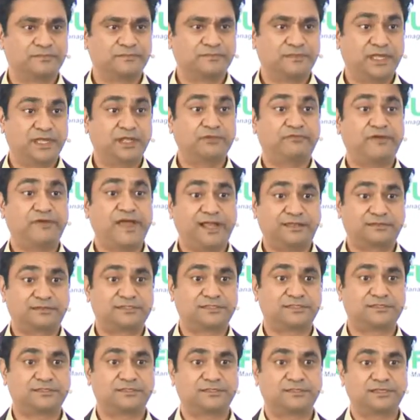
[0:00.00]
In fact,
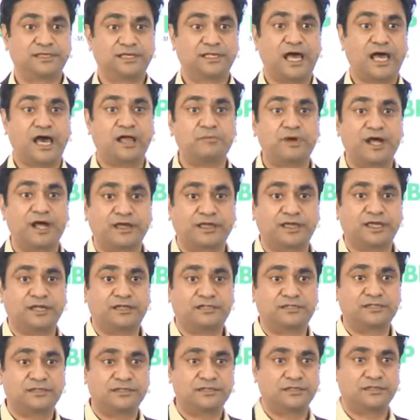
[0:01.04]
in our market,
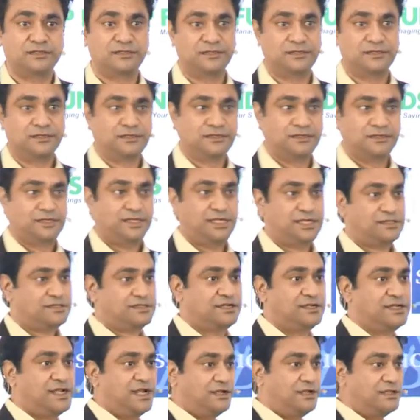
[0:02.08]

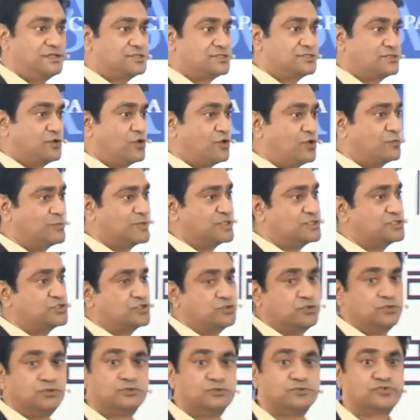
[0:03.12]
internet is synonymous
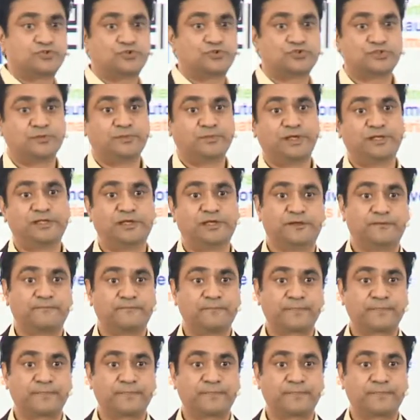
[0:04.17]
to social media,